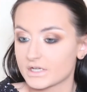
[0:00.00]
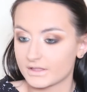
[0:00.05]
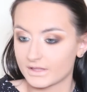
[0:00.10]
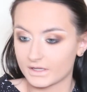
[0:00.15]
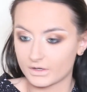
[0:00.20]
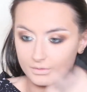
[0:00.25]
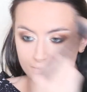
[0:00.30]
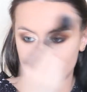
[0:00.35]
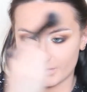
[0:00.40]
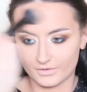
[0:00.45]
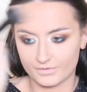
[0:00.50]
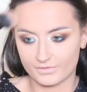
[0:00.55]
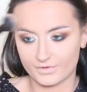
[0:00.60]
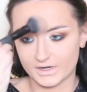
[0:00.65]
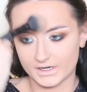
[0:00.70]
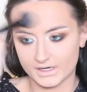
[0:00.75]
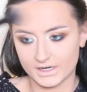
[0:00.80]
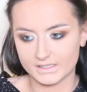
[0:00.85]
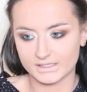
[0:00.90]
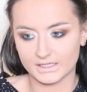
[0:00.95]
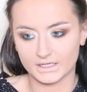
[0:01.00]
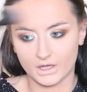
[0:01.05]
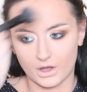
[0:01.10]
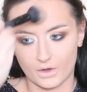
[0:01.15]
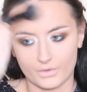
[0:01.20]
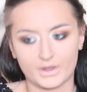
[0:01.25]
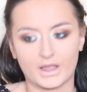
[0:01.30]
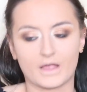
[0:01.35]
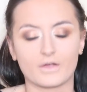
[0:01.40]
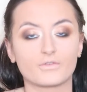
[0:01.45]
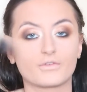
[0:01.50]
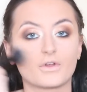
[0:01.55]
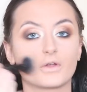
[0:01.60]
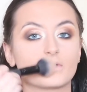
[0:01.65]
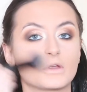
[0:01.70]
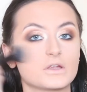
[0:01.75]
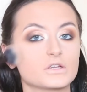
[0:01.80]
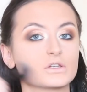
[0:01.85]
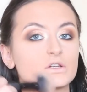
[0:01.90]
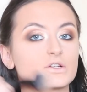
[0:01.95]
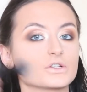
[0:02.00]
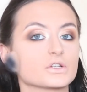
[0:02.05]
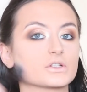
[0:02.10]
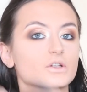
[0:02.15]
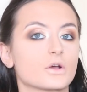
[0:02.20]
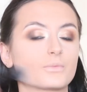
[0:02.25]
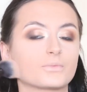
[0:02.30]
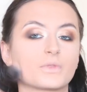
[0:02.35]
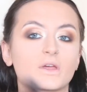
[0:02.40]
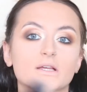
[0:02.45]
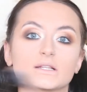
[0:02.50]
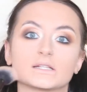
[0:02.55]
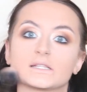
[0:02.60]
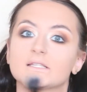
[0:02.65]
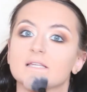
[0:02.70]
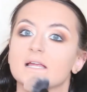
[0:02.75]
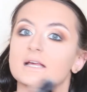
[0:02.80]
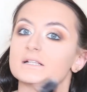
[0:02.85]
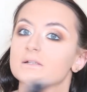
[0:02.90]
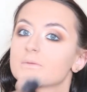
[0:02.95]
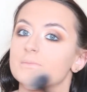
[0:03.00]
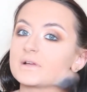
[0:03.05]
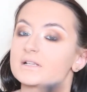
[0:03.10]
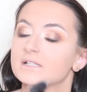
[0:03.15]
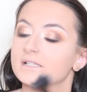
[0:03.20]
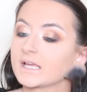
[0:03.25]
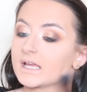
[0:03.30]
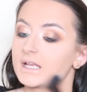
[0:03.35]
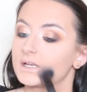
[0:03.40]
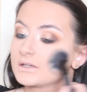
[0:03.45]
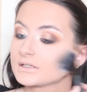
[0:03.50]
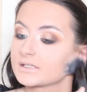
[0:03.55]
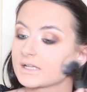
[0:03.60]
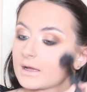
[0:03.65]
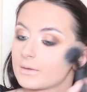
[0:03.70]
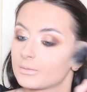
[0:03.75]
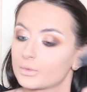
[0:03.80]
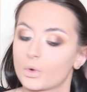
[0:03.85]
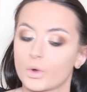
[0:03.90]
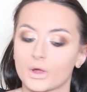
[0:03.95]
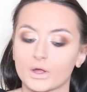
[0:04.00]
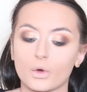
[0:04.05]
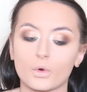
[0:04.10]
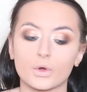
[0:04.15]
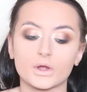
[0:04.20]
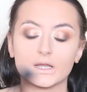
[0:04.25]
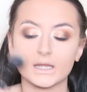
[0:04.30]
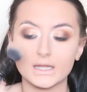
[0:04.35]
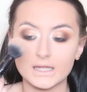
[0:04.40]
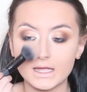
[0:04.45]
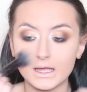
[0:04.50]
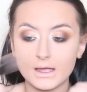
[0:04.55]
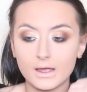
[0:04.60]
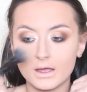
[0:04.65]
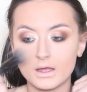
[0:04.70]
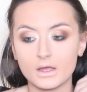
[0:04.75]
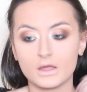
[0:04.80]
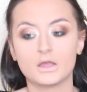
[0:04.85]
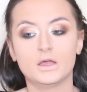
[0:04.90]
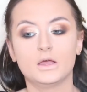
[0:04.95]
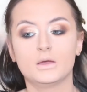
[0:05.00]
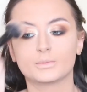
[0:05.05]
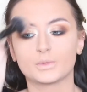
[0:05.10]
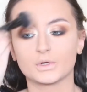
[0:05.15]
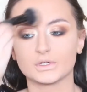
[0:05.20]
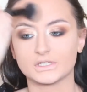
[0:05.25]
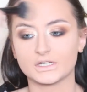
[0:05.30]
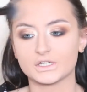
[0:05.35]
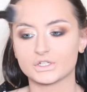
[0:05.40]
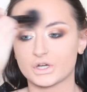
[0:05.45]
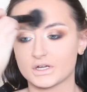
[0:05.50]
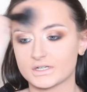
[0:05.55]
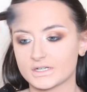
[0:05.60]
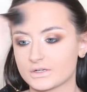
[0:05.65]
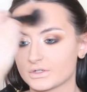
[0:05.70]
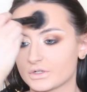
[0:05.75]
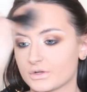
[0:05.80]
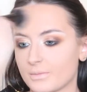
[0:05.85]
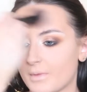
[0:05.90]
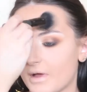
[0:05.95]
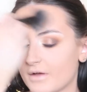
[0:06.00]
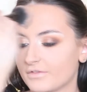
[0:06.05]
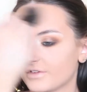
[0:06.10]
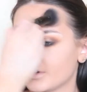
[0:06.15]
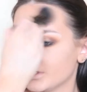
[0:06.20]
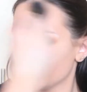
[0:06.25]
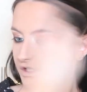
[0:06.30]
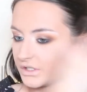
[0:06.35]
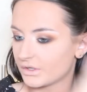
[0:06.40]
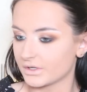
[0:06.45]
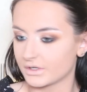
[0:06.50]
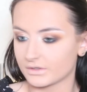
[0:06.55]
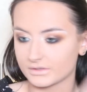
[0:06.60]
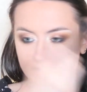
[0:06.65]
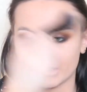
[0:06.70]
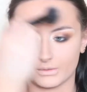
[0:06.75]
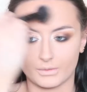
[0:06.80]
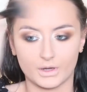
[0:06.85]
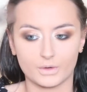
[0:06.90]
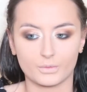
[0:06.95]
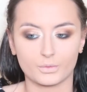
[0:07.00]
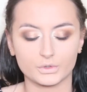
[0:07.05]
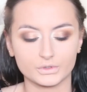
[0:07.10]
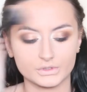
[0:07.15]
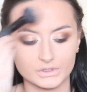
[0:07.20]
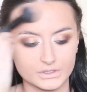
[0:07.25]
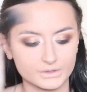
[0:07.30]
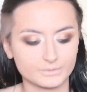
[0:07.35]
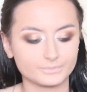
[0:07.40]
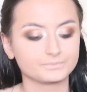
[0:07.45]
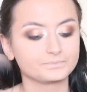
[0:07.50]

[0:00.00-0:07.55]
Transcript: I think it would be a really nice like going out foundation. I just hope that it stays on my skin because I am quite oily, but it did dry down to a matte finish, so I don't see why it wouldn't.